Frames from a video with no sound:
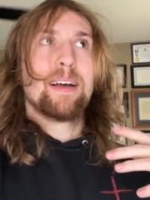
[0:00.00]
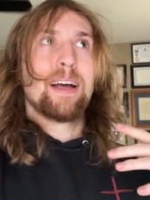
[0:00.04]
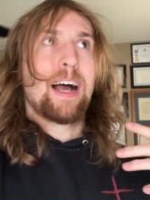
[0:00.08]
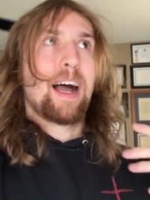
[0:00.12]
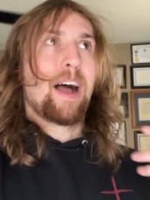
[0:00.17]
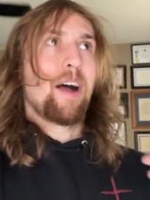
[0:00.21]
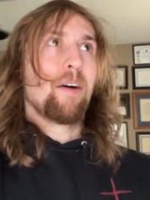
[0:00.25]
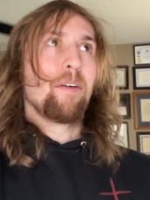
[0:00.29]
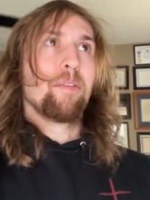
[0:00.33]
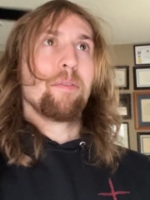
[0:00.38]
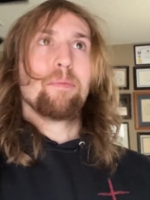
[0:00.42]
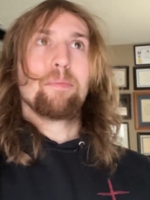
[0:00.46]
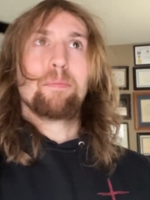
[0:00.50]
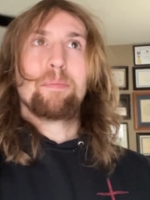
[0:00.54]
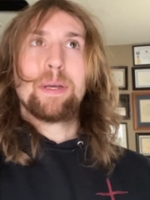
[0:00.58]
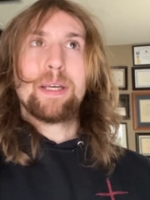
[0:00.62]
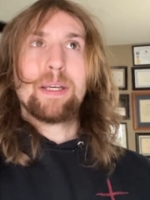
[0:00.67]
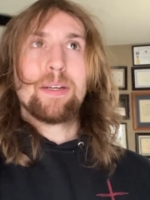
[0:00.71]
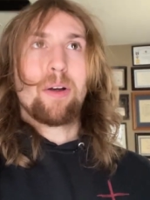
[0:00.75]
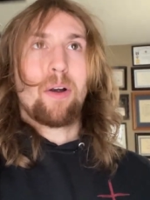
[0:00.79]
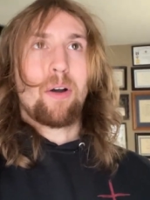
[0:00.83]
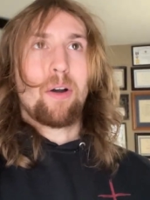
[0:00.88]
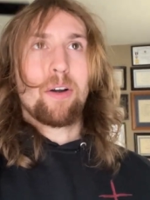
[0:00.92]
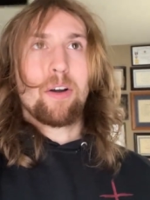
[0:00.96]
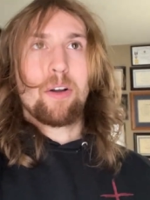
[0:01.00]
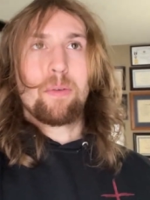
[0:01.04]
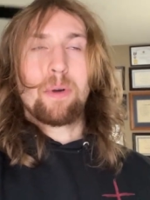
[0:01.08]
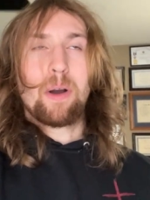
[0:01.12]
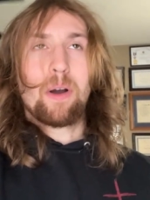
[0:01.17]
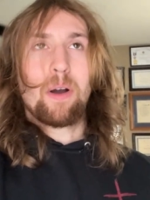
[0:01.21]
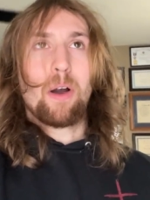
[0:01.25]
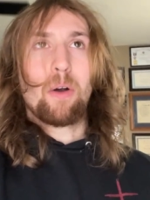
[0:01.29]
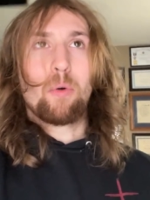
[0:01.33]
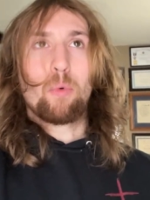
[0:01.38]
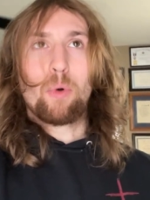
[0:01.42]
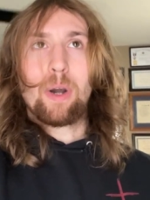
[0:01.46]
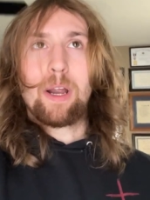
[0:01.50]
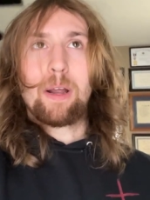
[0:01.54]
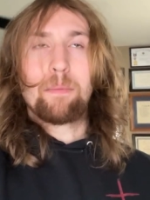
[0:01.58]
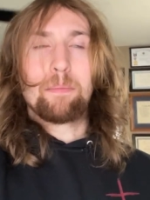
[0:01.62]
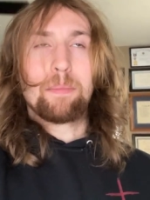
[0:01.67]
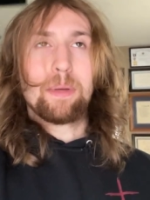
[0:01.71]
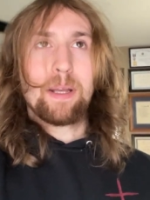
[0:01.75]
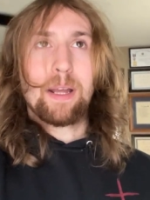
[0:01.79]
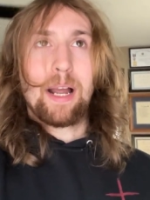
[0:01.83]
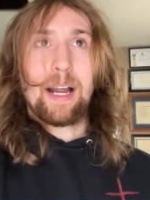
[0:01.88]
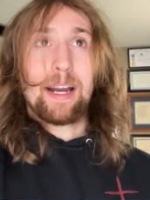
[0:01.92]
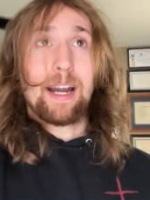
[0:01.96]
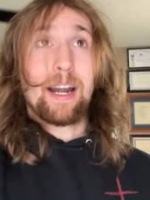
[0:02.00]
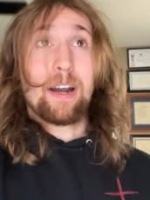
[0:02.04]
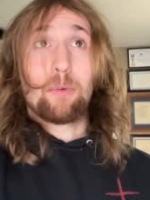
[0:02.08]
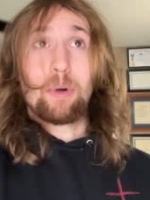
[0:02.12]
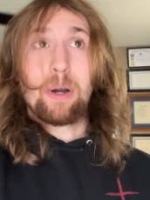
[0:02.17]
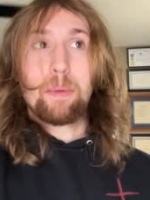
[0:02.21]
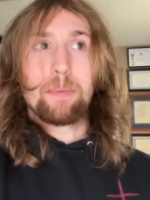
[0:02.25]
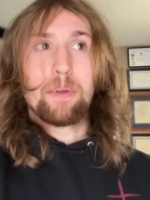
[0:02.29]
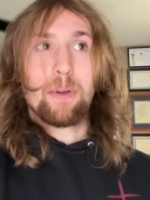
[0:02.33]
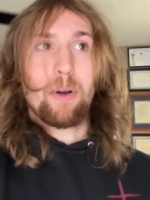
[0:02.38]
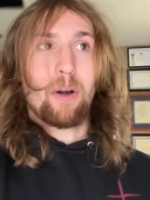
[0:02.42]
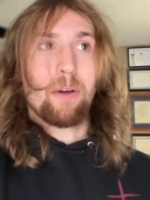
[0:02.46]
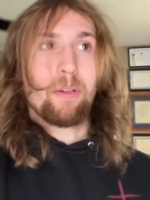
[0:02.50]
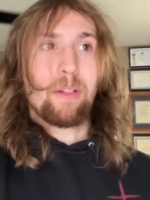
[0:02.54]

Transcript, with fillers: I PR'd on a, a rep. I got a rep PR